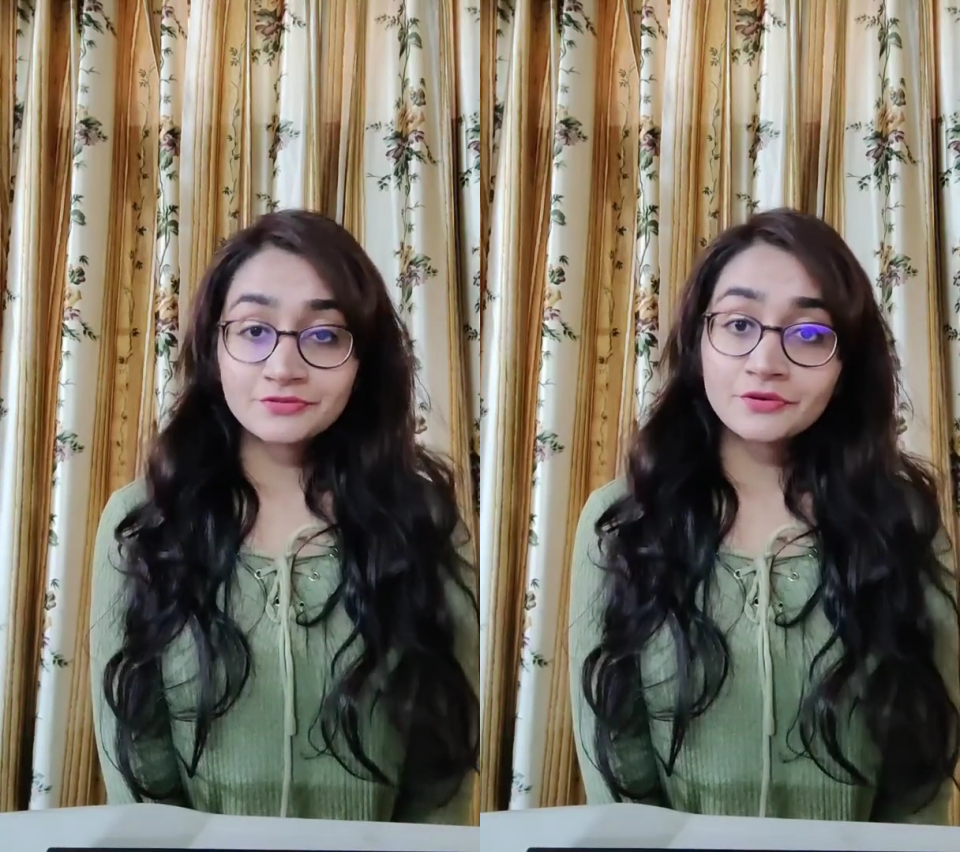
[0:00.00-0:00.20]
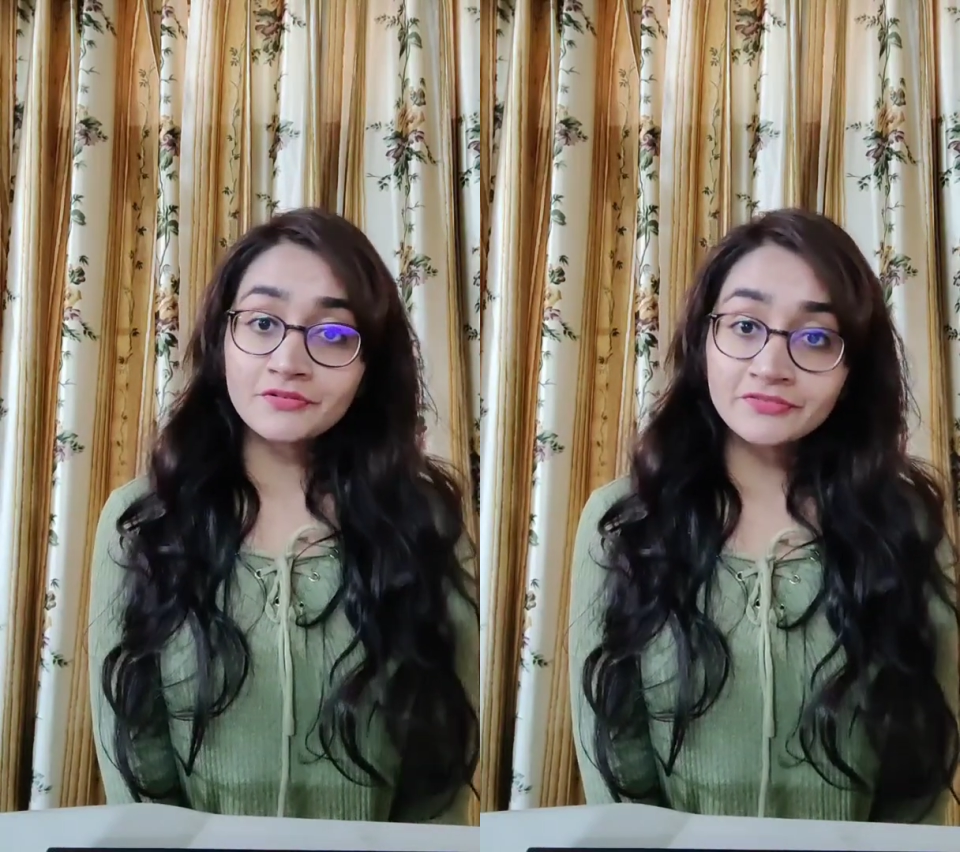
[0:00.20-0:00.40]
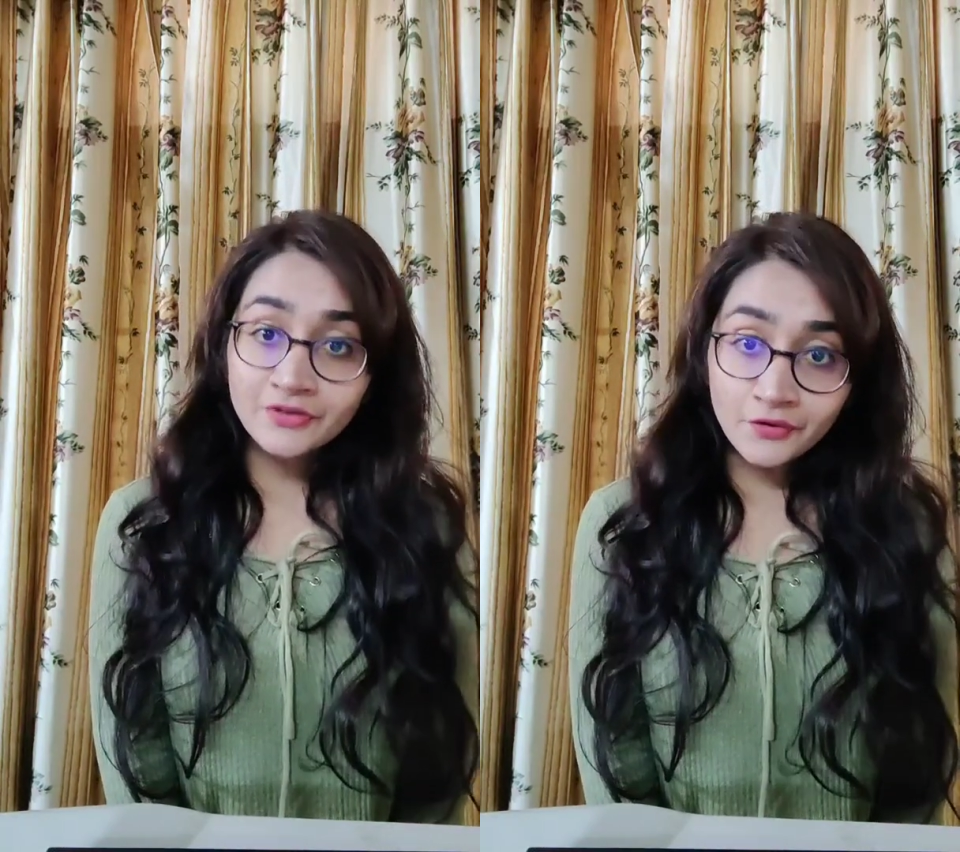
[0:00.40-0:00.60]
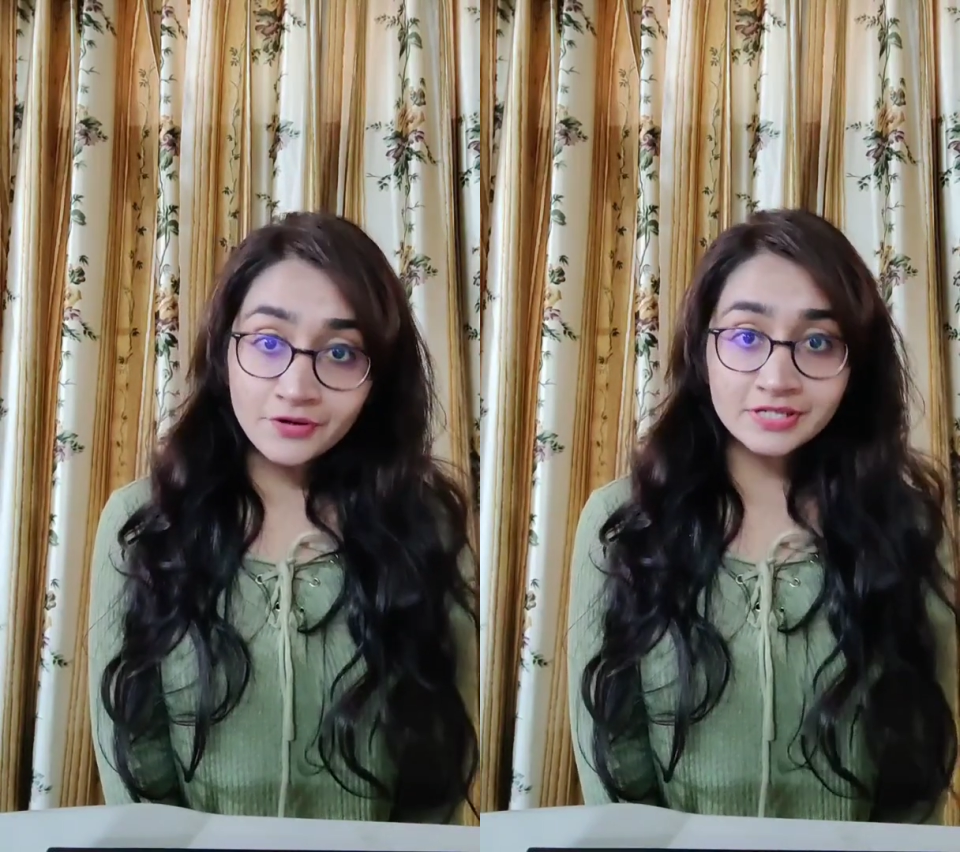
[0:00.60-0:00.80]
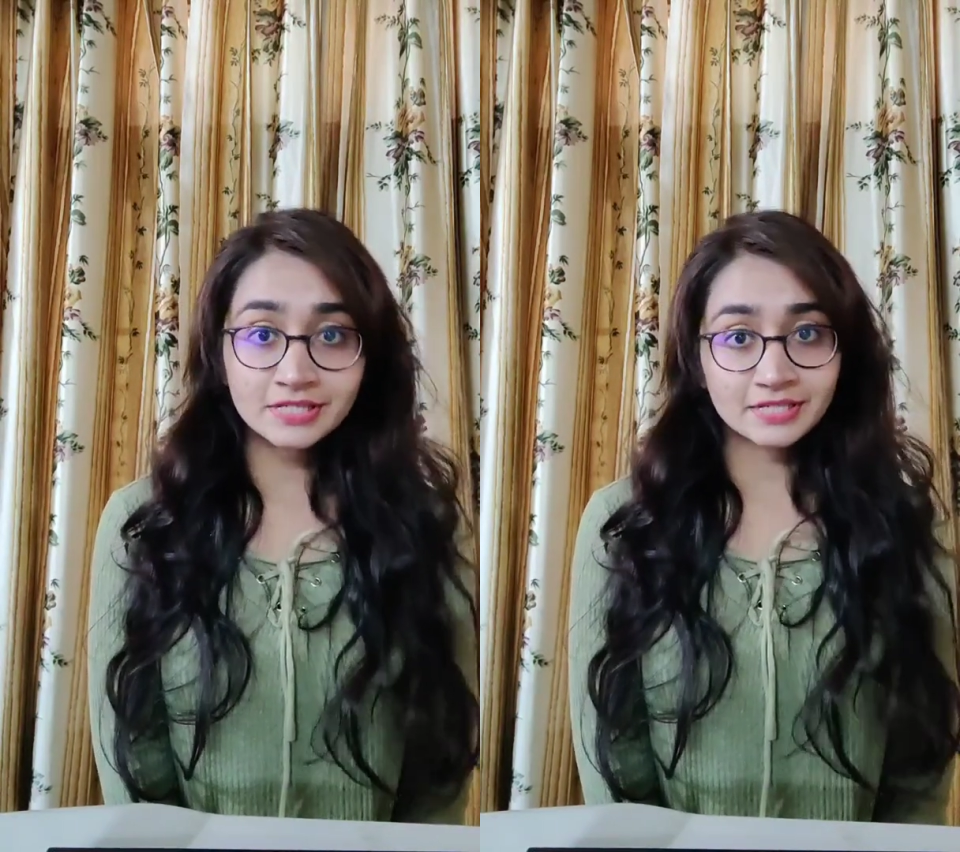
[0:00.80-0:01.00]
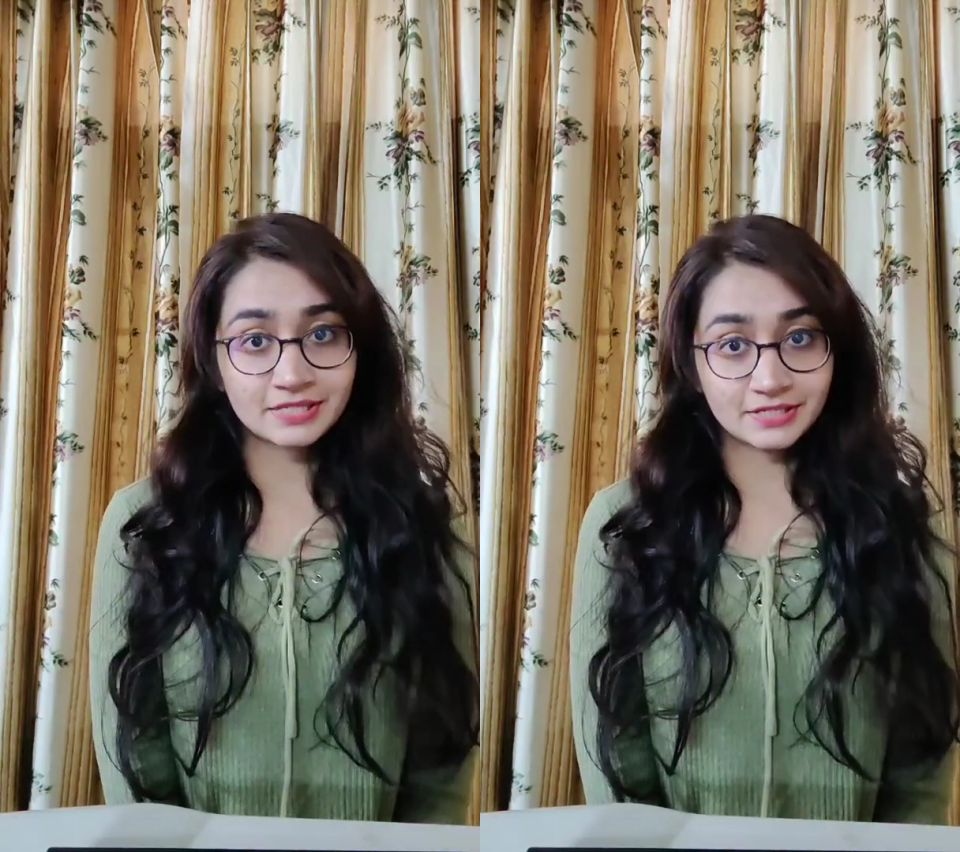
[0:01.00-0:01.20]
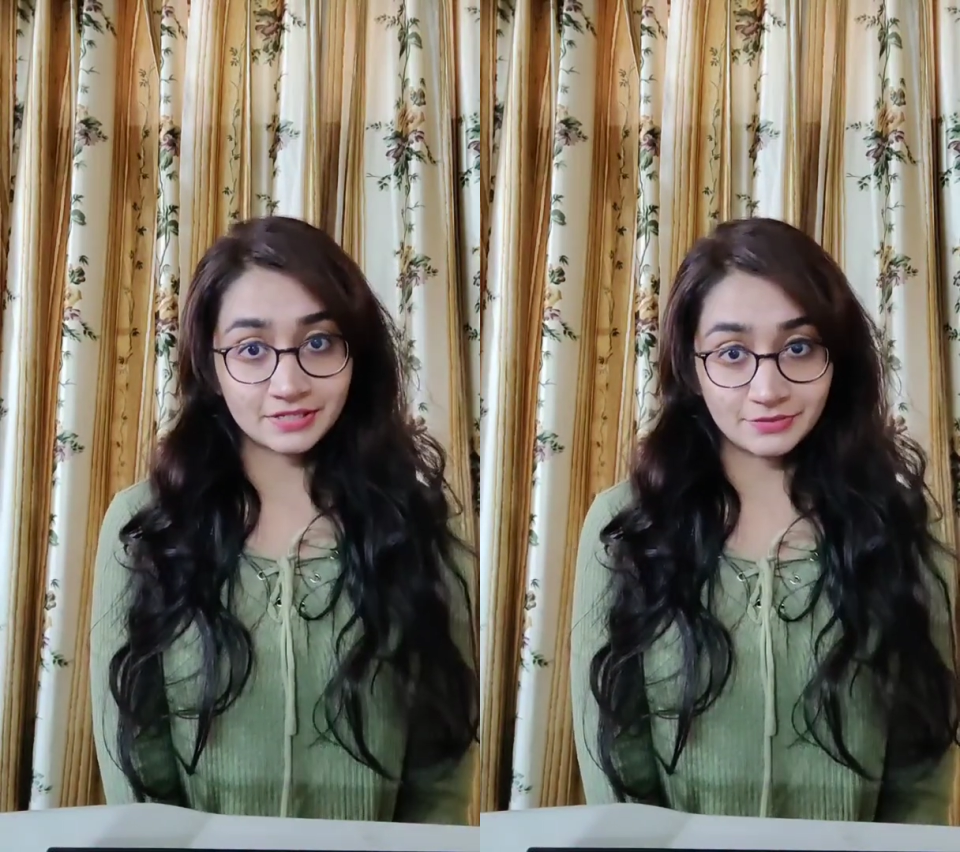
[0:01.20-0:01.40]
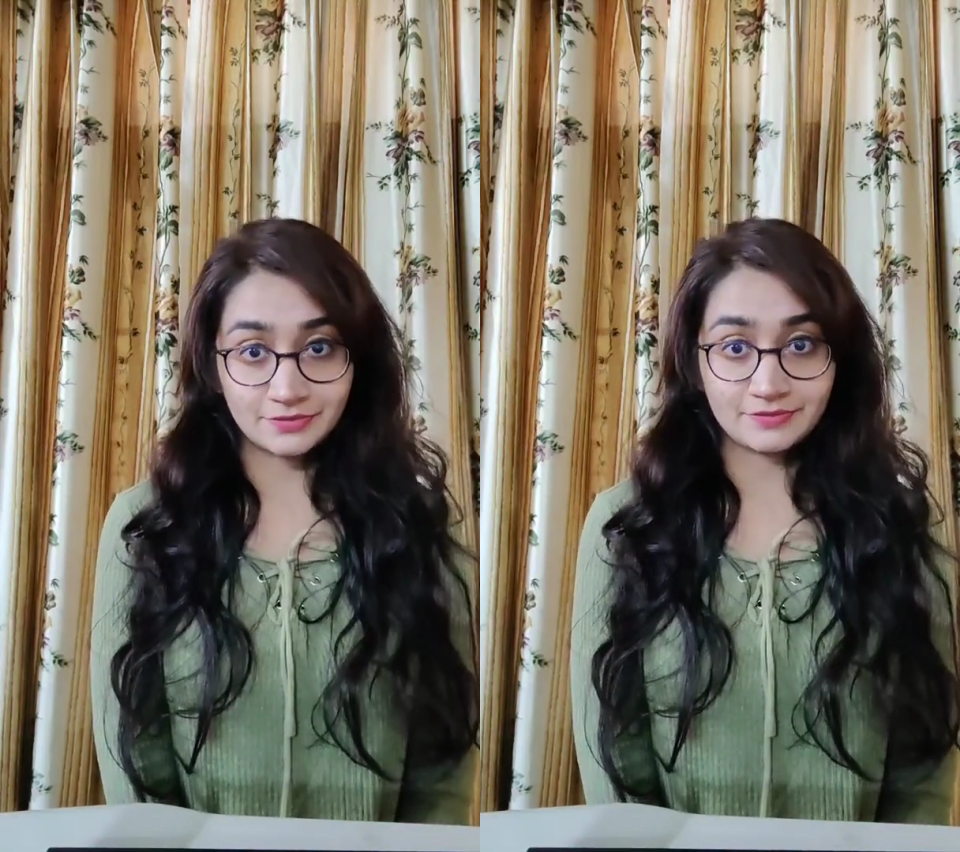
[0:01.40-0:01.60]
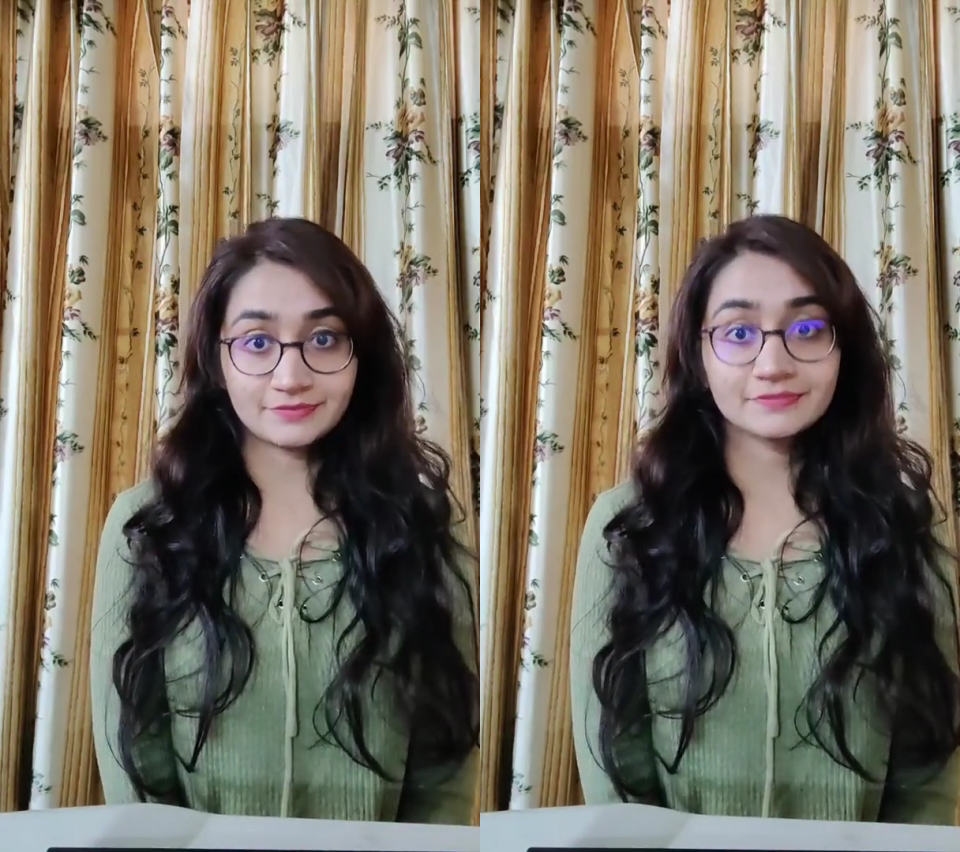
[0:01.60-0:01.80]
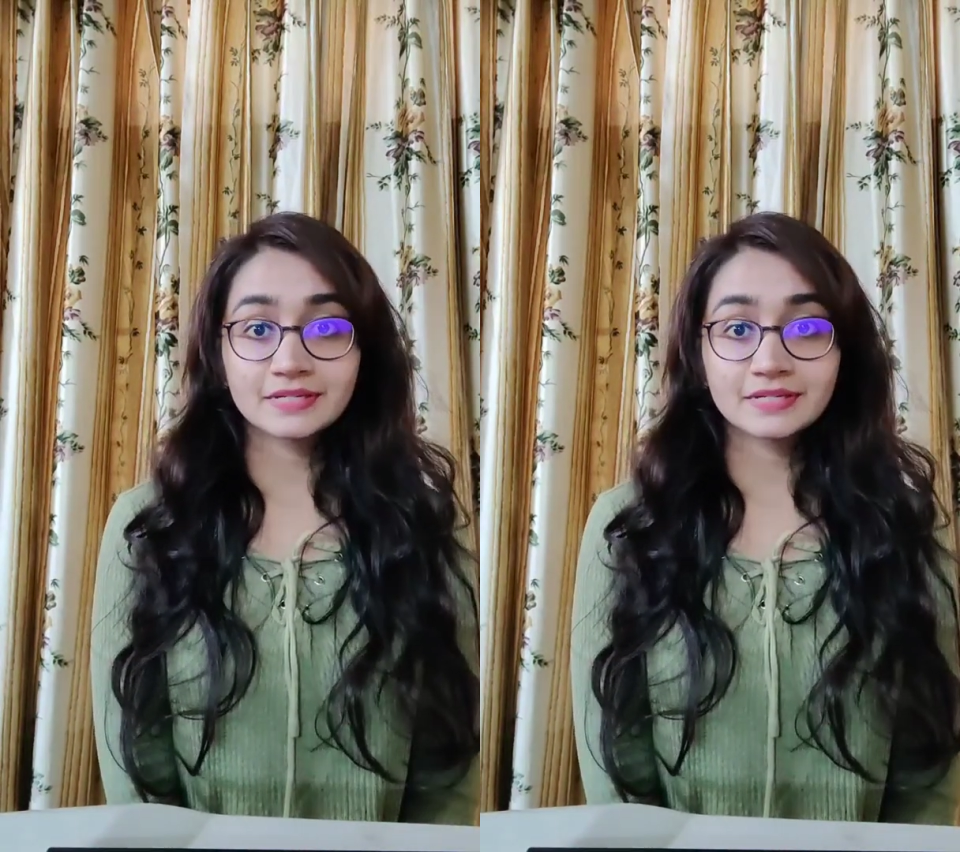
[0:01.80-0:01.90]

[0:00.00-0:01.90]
So of course it's a no